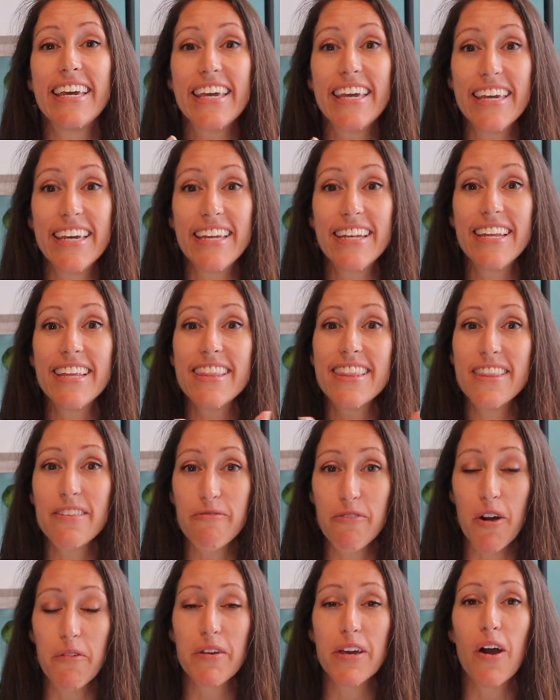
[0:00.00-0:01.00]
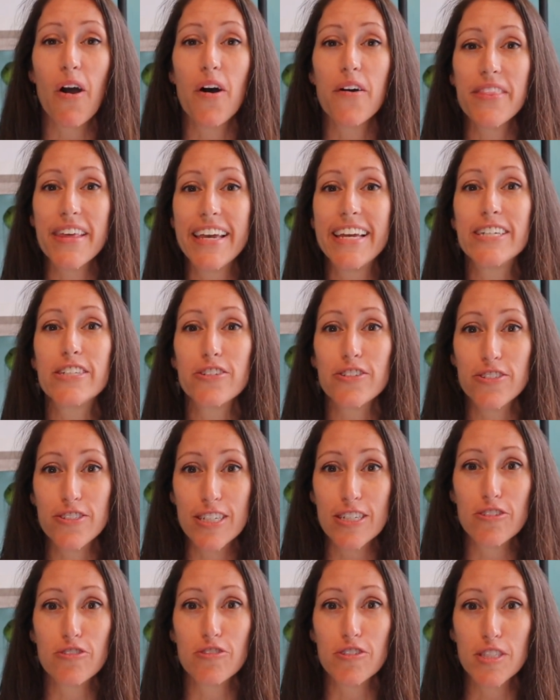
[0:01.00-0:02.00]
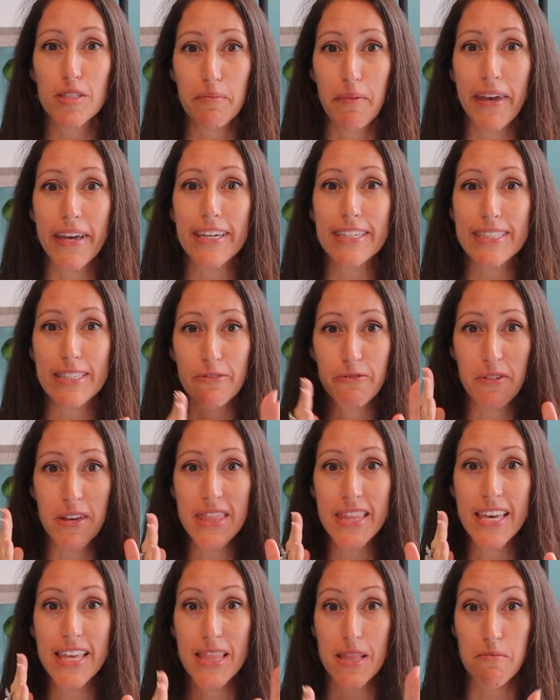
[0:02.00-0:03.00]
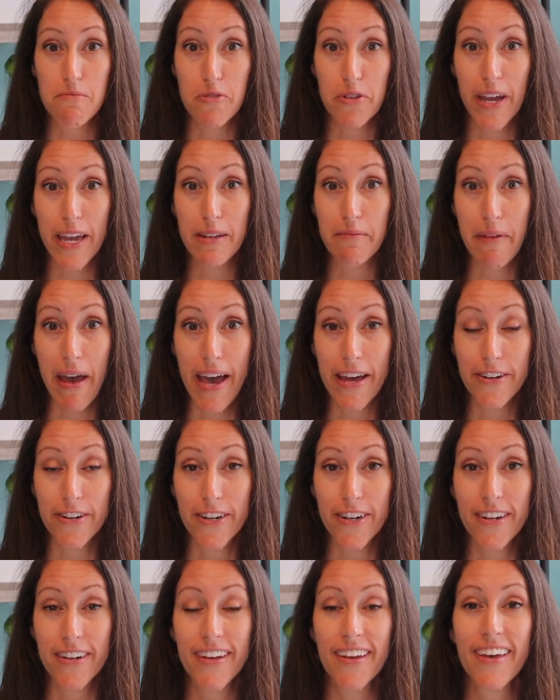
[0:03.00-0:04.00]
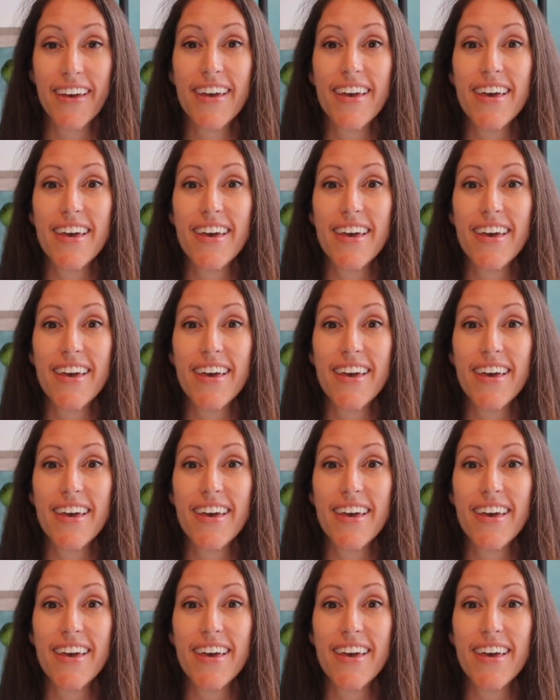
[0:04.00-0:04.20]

in what we call the interstitial space within the brain matter.